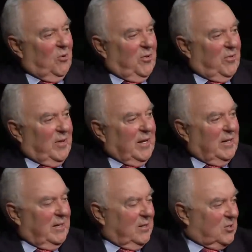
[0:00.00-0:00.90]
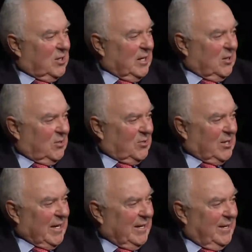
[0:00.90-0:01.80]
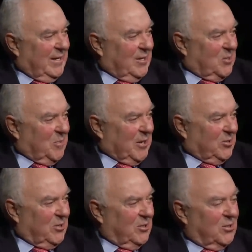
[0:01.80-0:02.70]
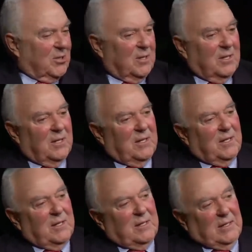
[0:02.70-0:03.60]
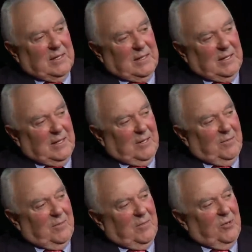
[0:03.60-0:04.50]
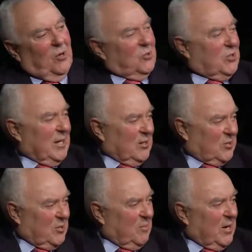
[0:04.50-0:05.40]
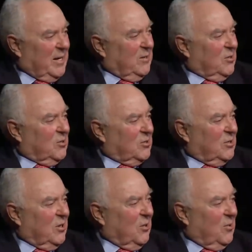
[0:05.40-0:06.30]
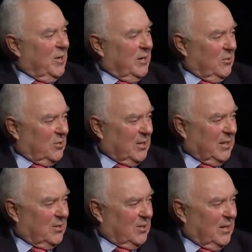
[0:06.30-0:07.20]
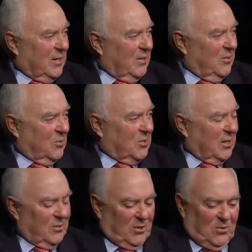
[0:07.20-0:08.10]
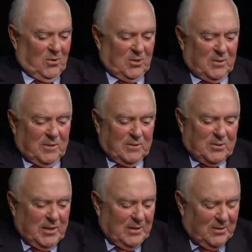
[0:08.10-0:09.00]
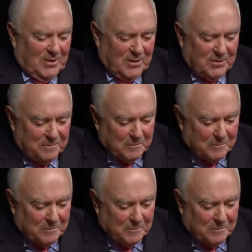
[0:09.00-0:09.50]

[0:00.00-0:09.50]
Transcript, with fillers: with ending the sales of Saturday night specials uh, no sales to minors, no interstate sale, no sales across state lines.